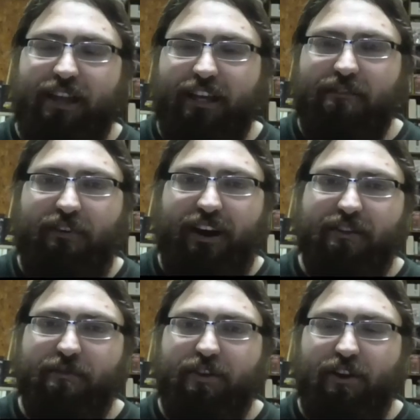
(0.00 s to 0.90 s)

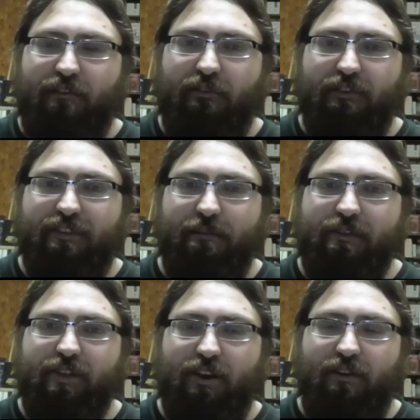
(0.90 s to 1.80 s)
X-Files Return first
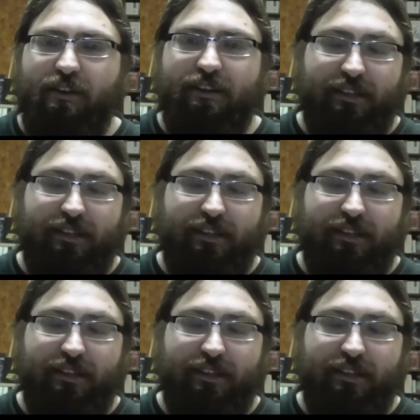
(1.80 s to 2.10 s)
episode,